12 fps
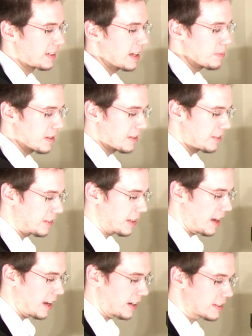keeping it
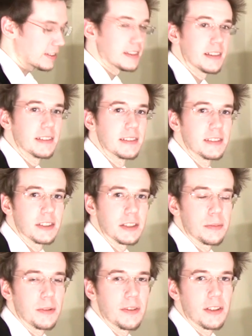relaxed,
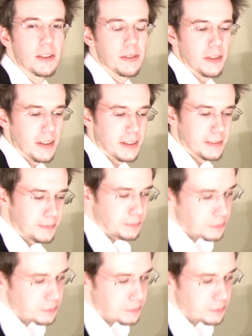just moving through it.